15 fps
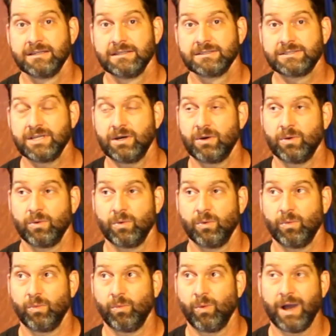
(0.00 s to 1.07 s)
So
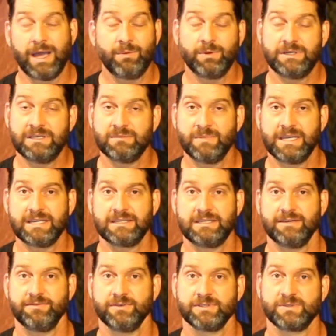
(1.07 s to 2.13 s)
why wouldn't it make a
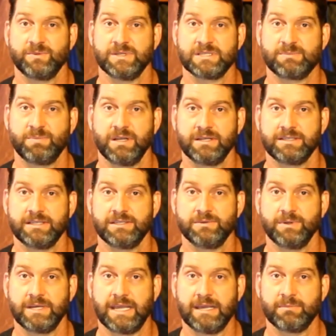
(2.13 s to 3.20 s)
difference when it's plugged
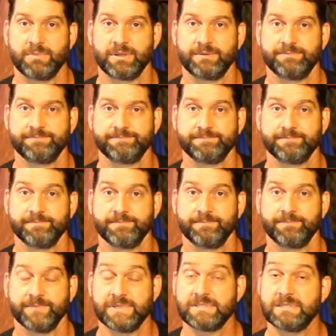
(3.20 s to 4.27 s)
into an amp?
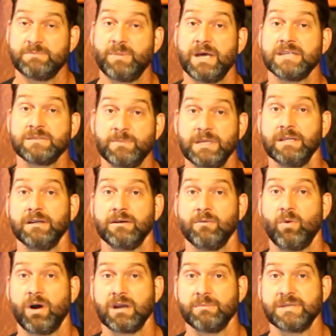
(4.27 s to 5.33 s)
This is Buzz Miller of
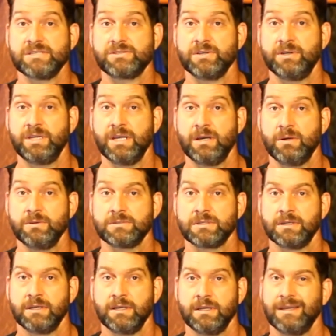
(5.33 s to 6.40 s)
Wannabe Studios.
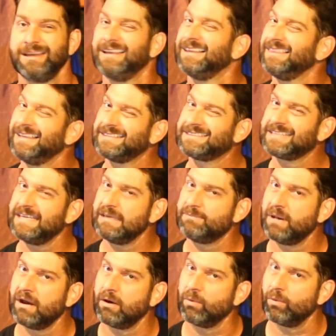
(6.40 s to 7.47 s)
Let's keep
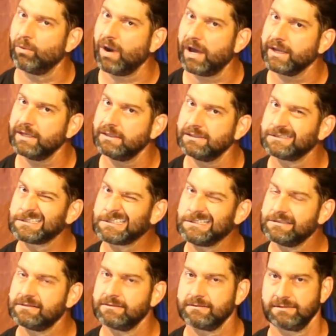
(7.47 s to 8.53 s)
on rocking.
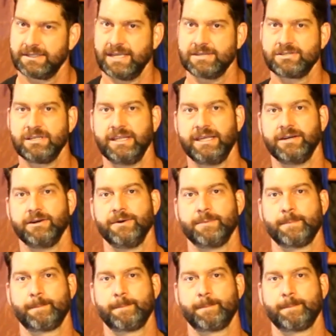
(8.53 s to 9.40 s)
Catch you later.